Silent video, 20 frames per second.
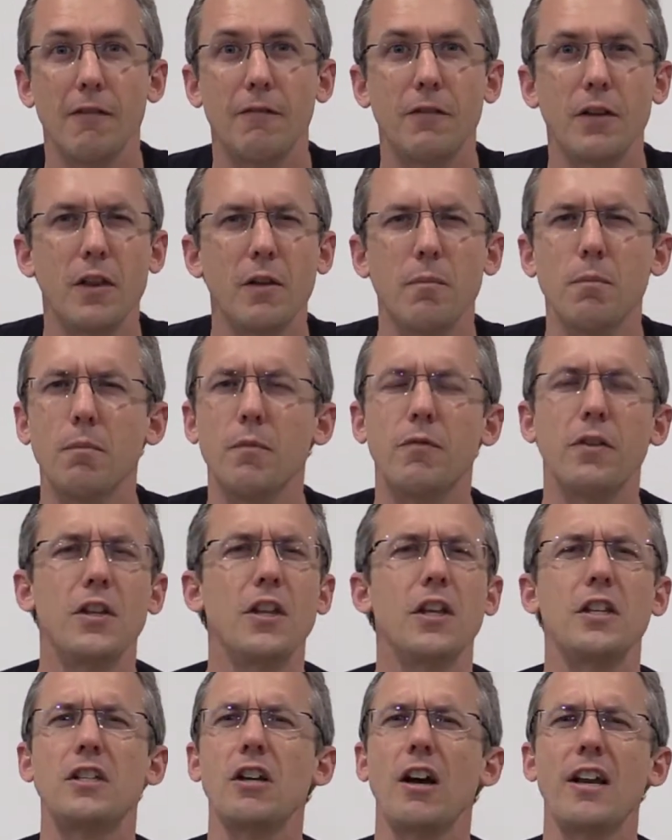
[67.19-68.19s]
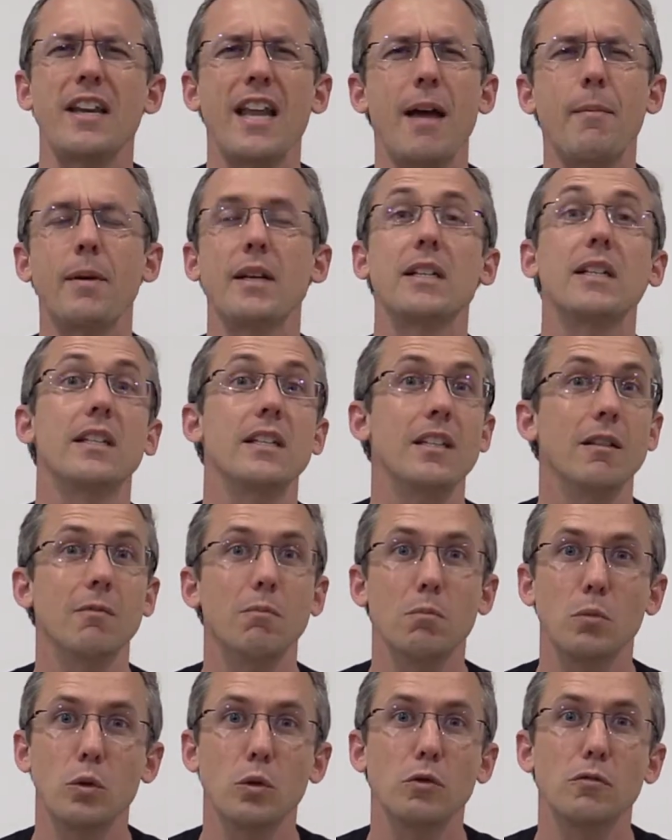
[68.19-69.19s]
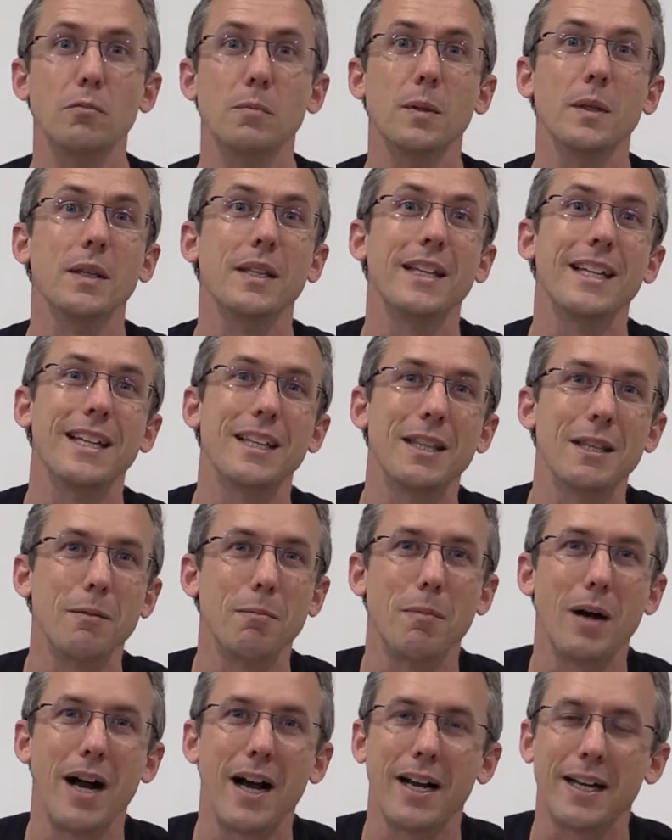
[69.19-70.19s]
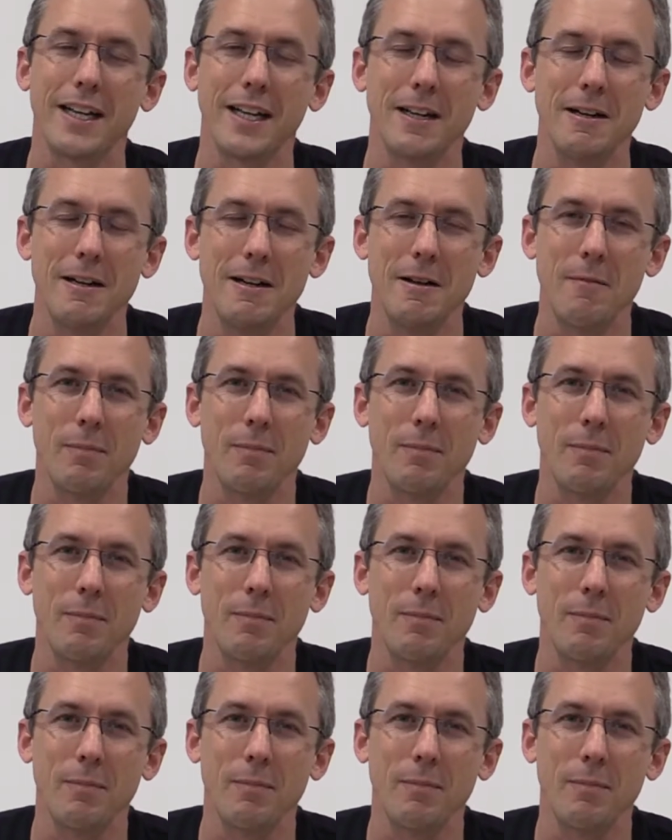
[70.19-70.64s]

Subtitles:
the dynamics and the movement in the market.